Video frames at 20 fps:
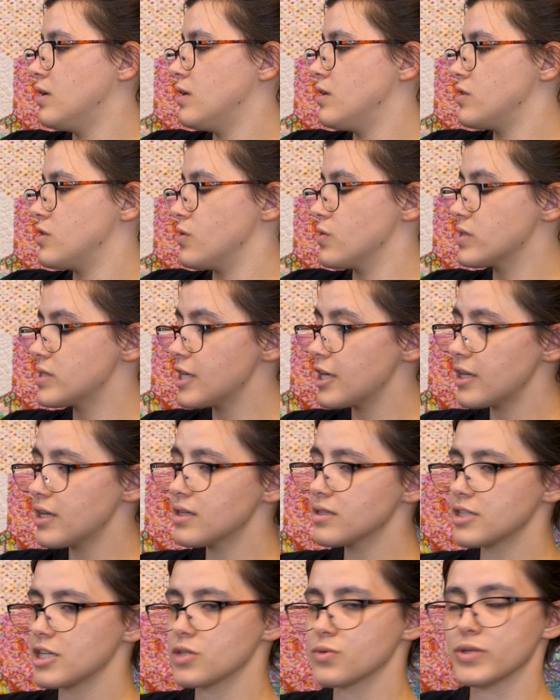So
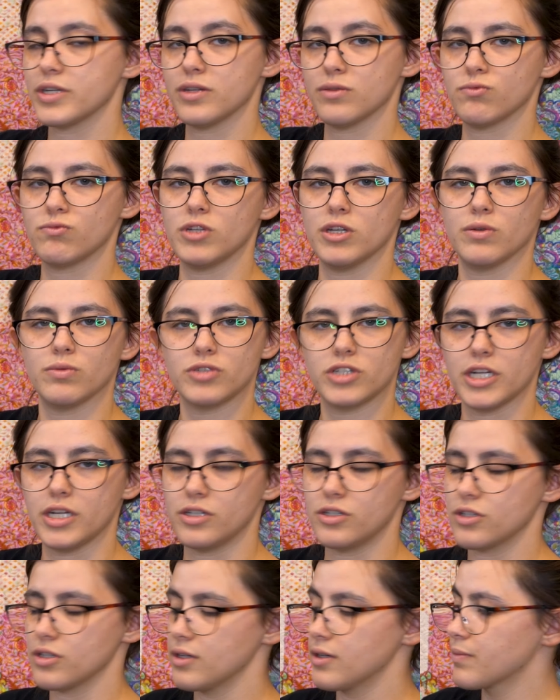settings, that's where you
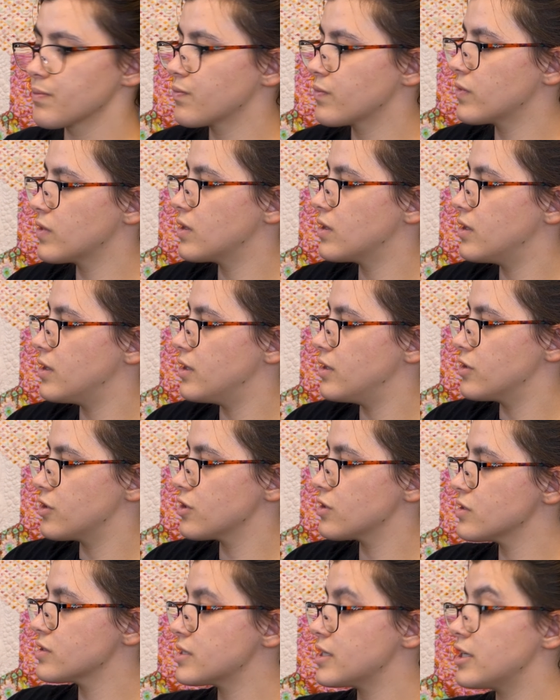change your
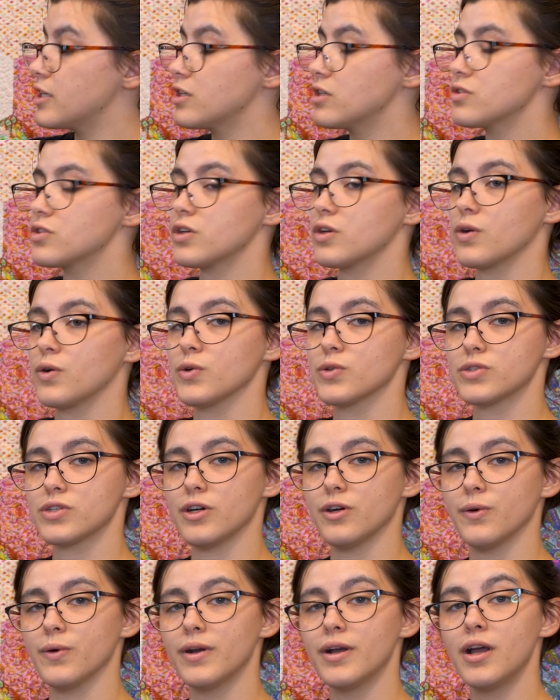internal settings. You can
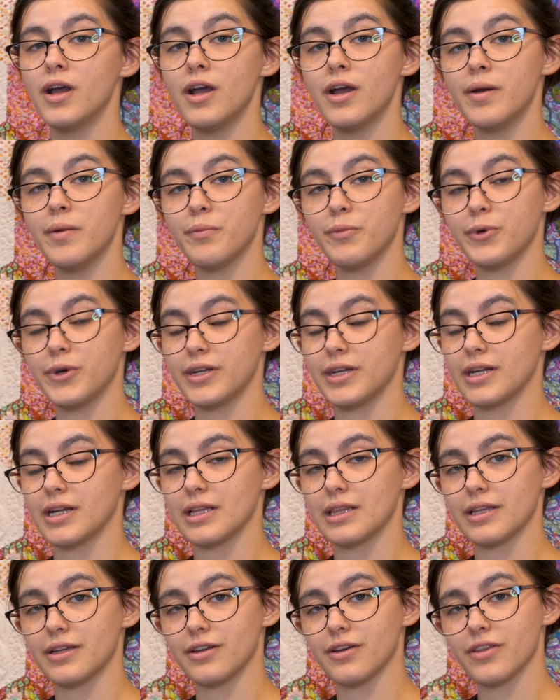also put in
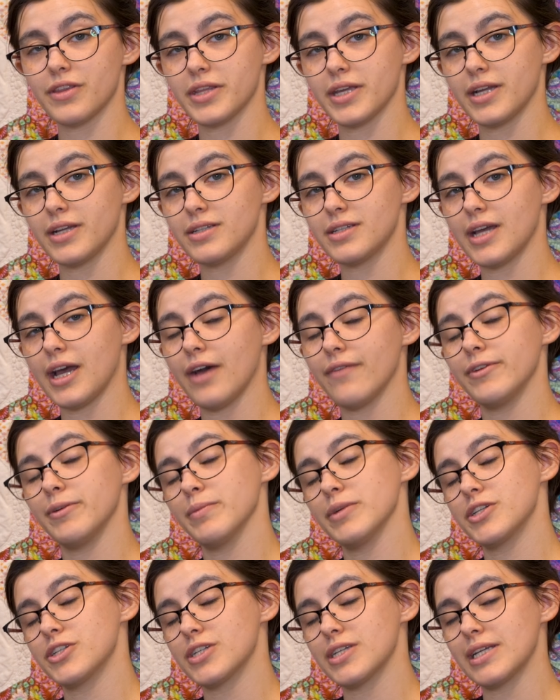a little thing to have your
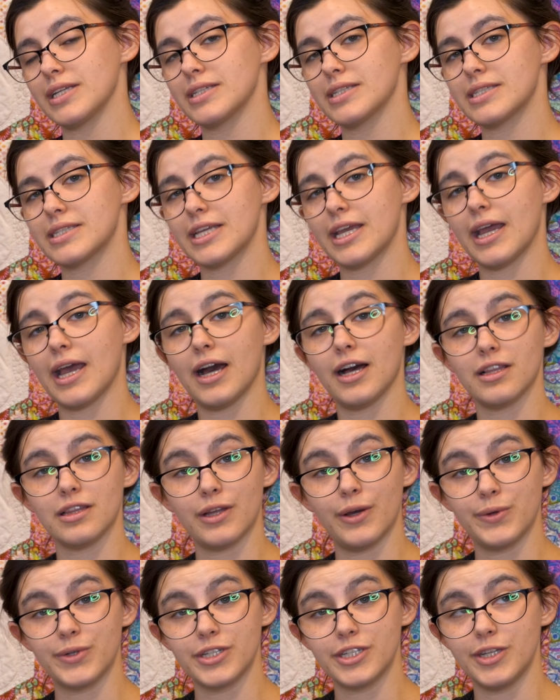machine say
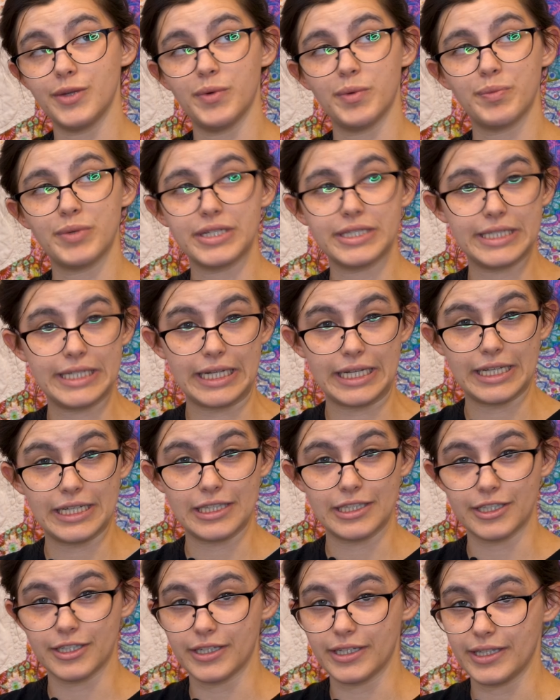hello to you in
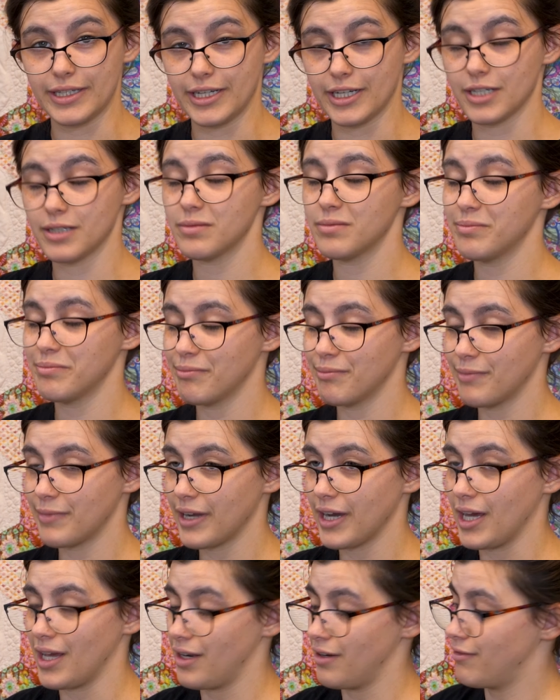particular in there.
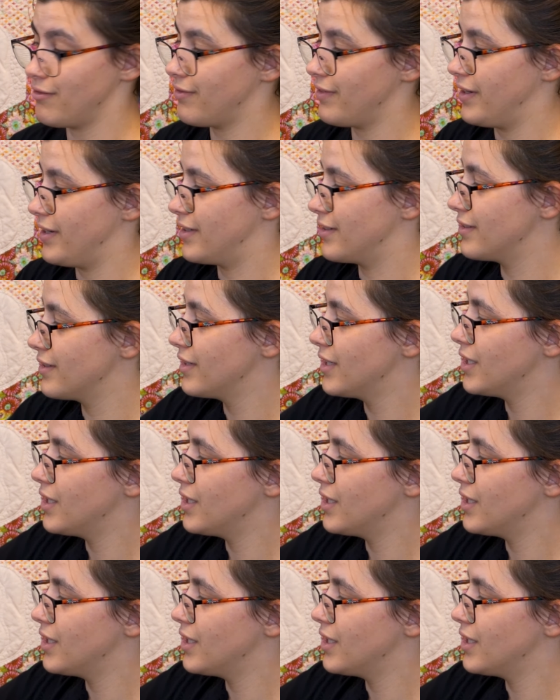Kind of fun.